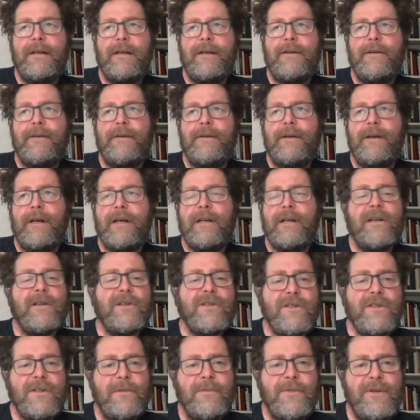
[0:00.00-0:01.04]
uh,
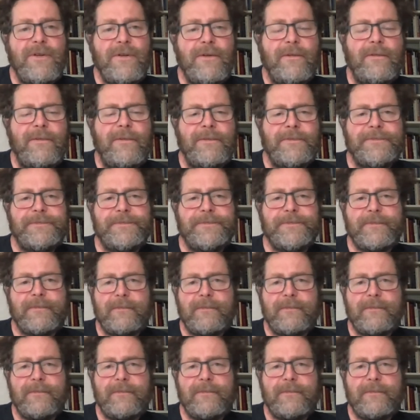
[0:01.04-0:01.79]
accustomed to.